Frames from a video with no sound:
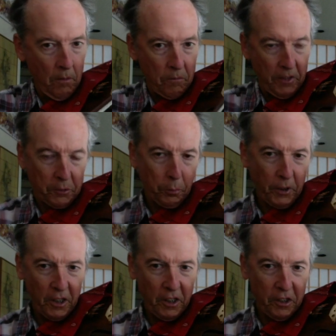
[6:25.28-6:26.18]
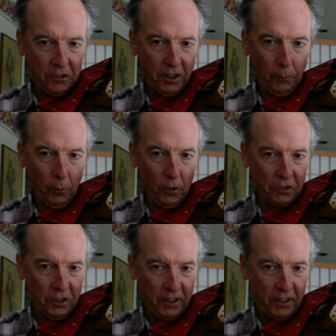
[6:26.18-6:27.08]
That's pretty easy. I'm already
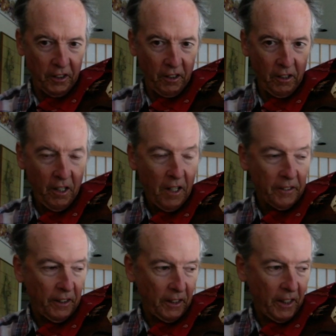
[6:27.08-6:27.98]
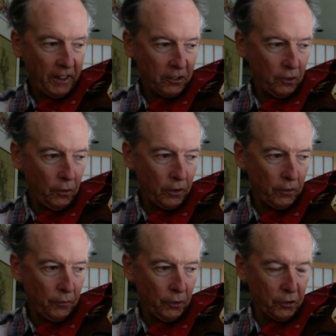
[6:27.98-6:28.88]
set there. Now the next note in the
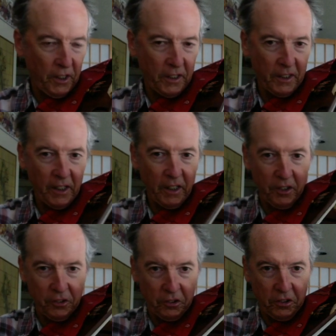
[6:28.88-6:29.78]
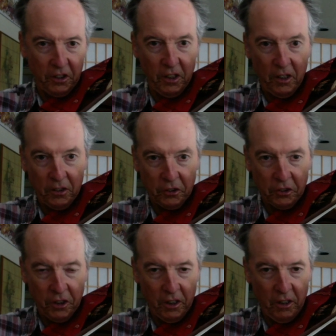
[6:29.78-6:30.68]
first ending is the
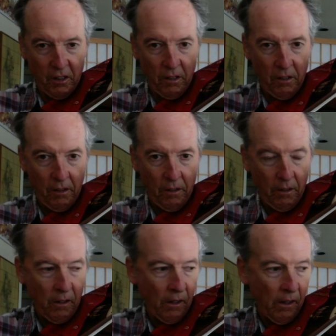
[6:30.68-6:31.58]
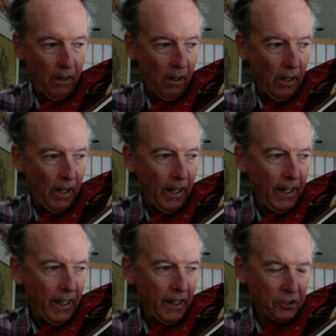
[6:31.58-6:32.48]
C. And
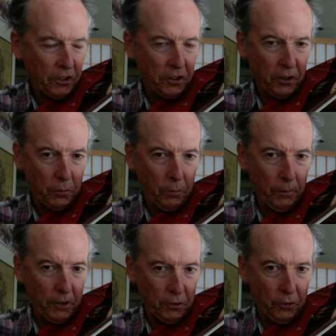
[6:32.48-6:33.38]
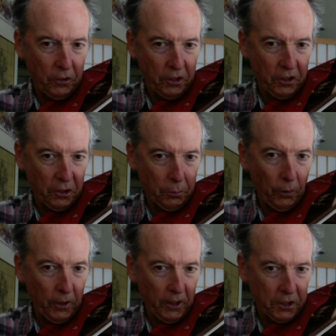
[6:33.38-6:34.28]
I suggest with my students at this
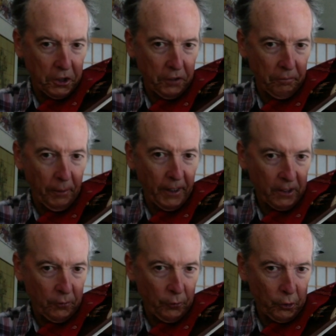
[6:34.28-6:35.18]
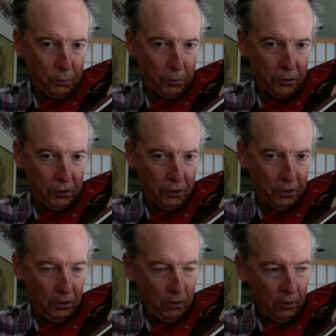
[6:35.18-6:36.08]
point, let's shift back to first
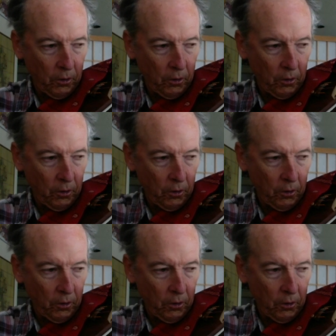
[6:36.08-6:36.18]
position.